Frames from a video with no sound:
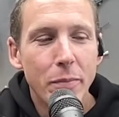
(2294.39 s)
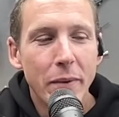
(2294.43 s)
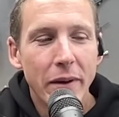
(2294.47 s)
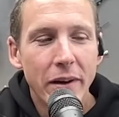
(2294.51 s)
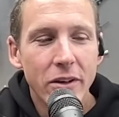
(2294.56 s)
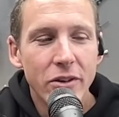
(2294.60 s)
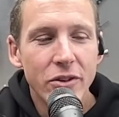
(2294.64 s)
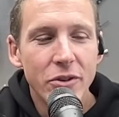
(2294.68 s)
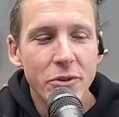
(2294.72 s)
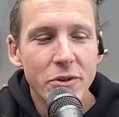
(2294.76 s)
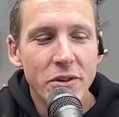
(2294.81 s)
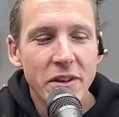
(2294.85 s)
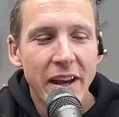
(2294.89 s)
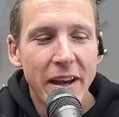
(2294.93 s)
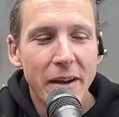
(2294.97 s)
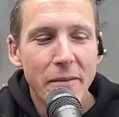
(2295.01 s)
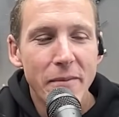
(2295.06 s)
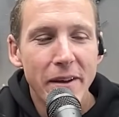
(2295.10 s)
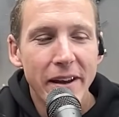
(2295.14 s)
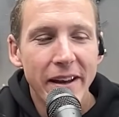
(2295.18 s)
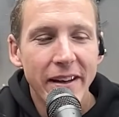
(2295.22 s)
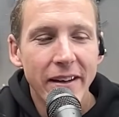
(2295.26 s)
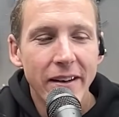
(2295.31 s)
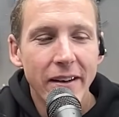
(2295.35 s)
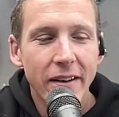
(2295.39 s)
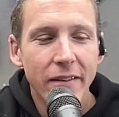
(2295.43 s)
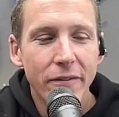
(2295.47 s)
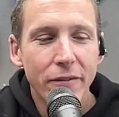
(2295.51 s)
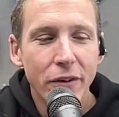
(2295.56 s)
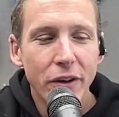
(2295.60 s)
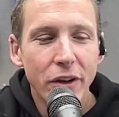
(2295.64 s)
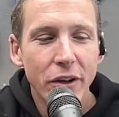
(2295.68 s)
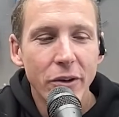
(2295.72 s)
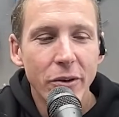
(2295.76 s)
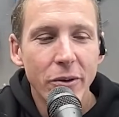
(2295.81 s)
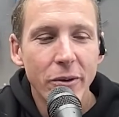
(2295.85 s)
pair of shoes came in
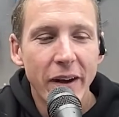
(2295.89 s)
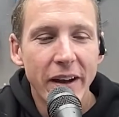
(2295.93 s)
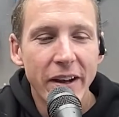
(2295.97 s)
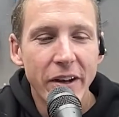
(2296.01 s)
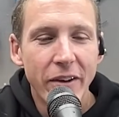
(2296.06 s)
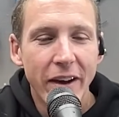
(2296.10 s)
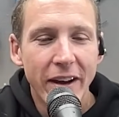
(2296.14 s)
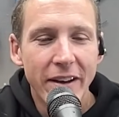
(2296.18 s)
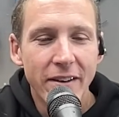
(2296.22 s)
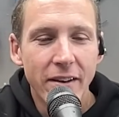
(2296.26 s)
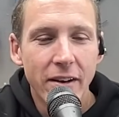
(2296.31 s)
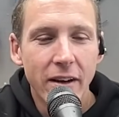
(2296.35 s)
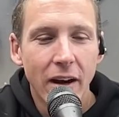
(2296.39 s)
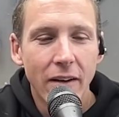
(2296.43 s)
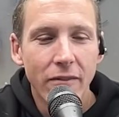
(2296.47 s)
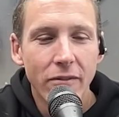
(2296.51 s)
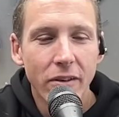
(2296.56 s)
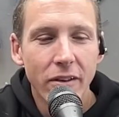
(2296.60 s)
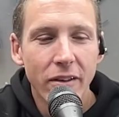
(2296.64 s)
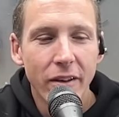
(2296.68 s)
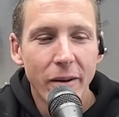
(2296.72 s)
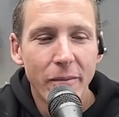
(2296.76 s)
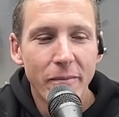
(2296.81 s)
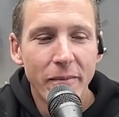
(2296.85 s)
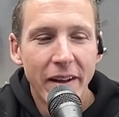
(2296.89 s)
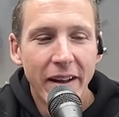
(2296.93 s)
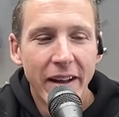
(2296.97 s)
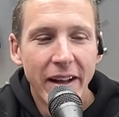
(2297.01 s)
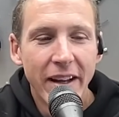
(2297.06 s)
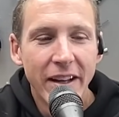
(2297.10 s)
for you and you had to cover them,